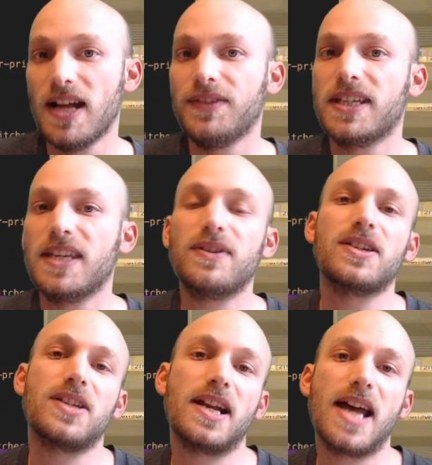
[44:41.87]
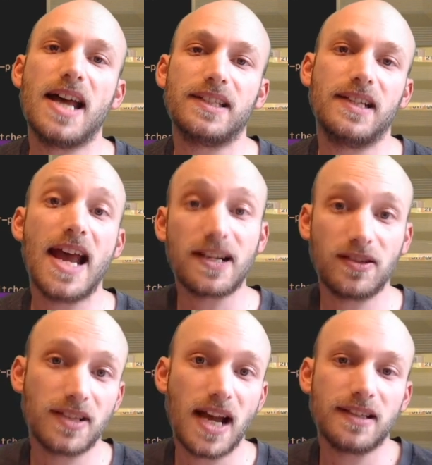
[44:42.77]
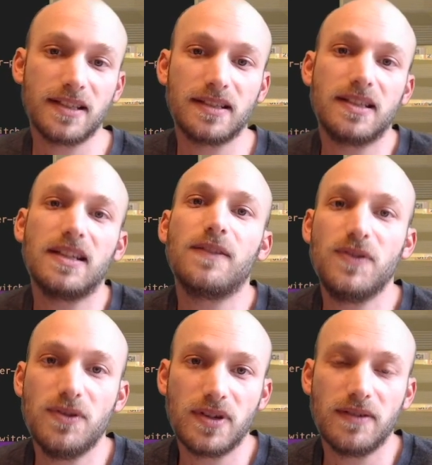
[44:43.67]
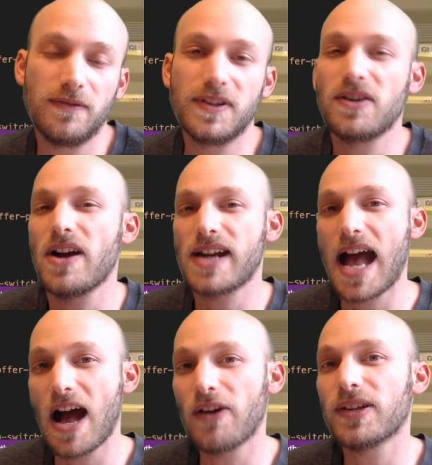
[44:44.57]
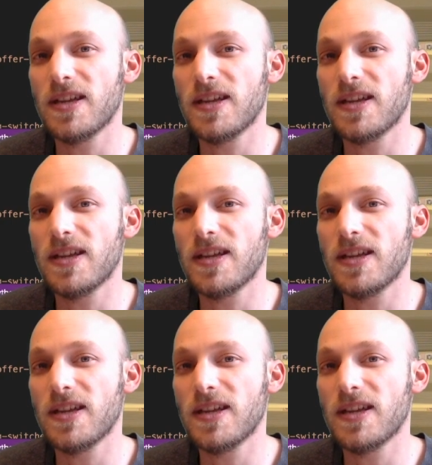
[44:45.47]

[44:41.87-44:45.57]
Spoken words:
to give it a shot as an exercise and see if you can figure out how to